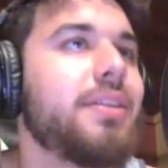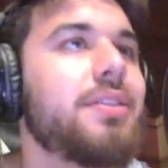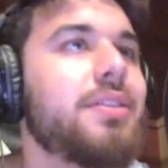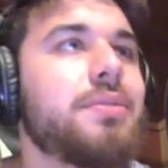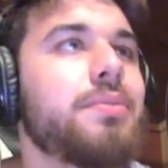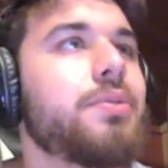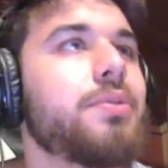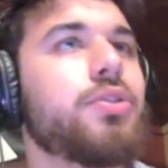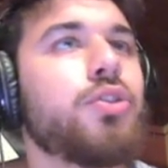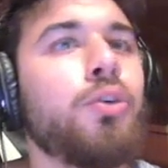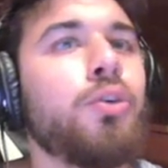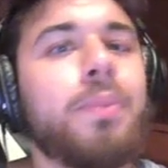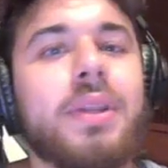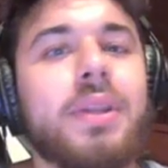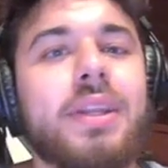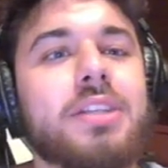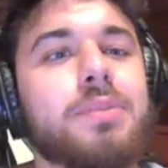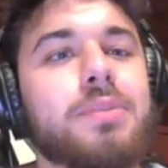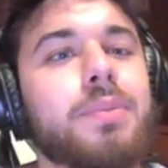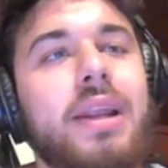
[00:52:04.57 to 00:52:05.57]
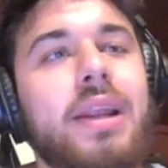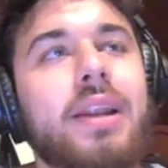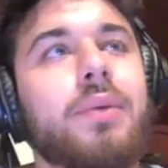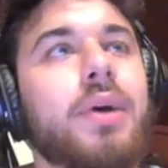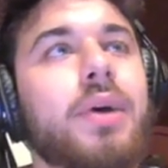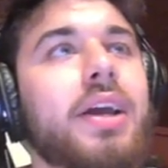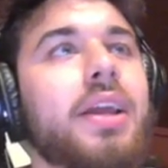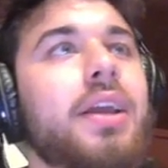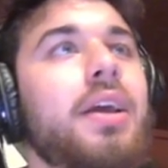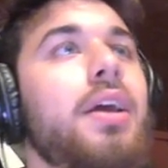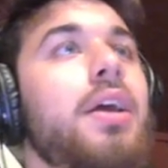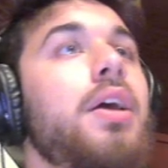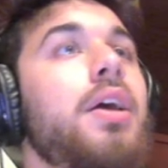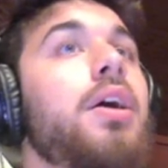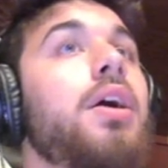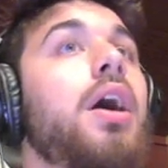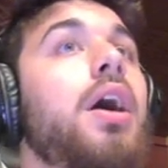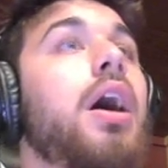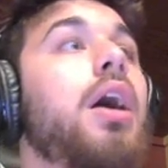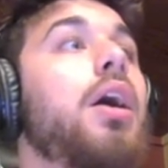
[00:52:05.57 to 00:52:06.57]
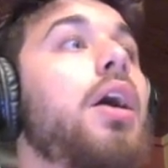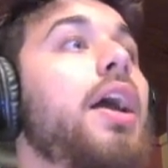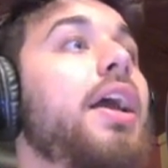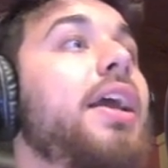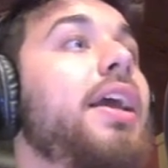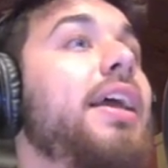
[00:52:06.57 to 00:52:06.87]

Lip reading: stupidness. But anyway, all right.